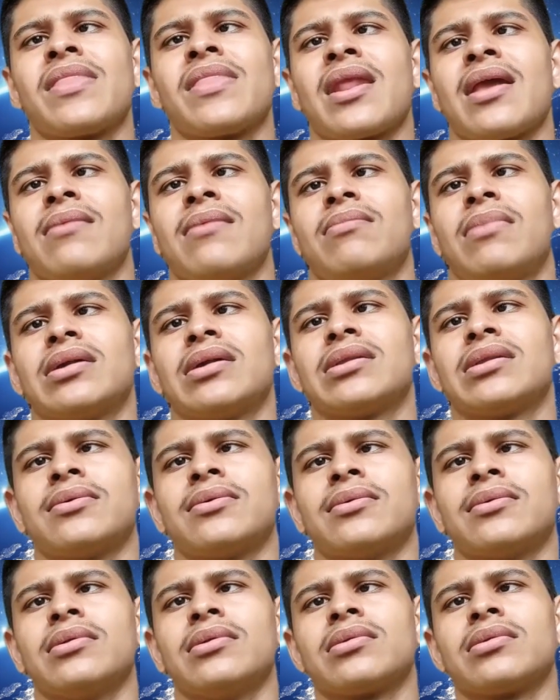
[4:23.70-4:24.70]
but the
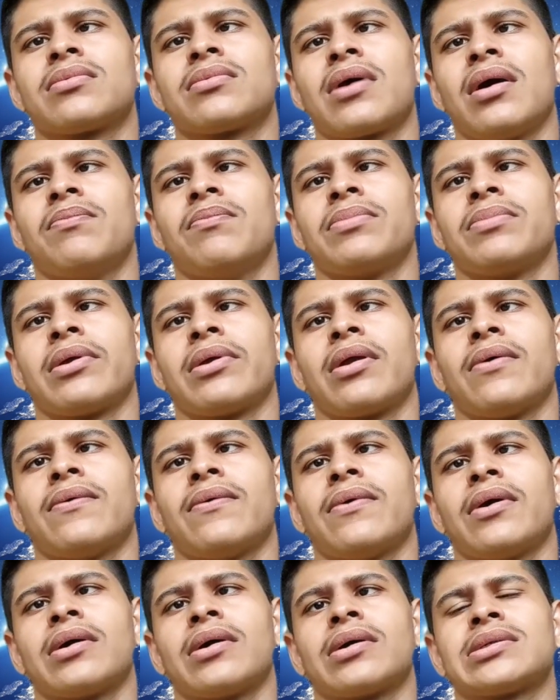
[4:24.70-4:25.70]
whole computer
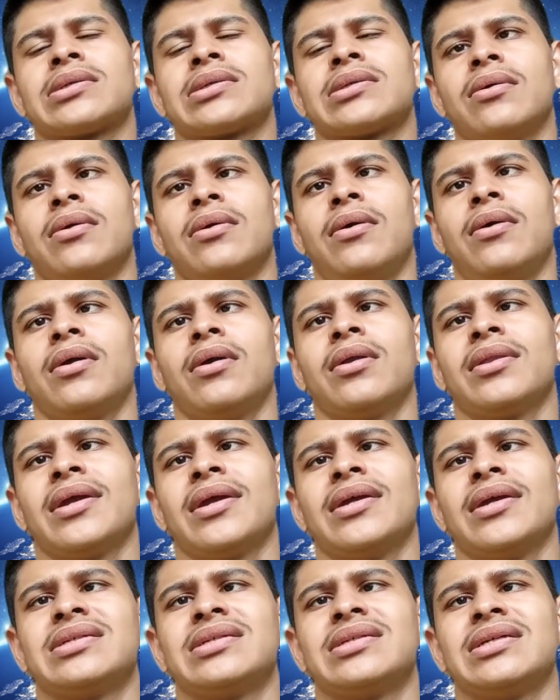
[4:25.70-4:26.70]
works on
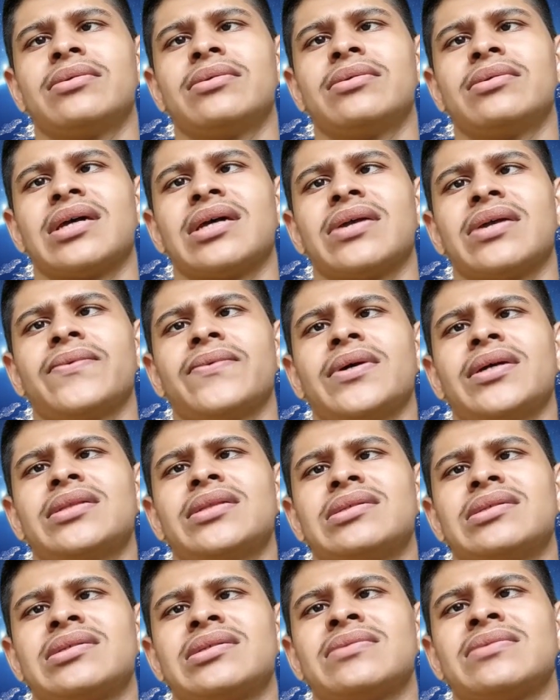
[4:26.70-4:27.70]
that zeros and
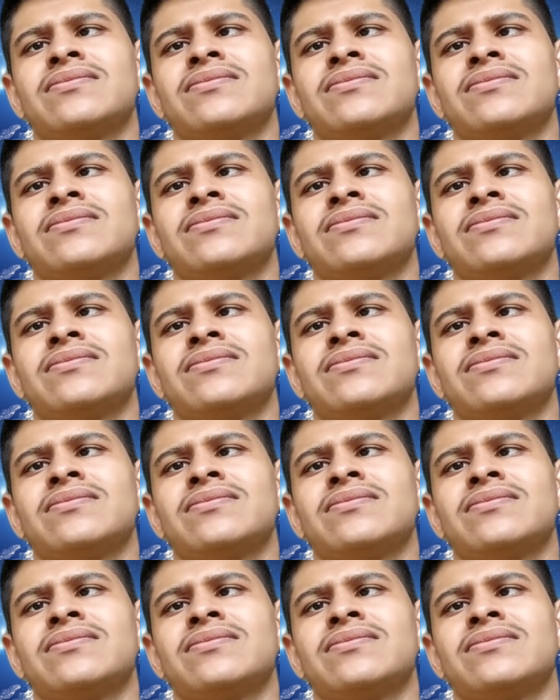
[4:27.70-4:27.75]
ones.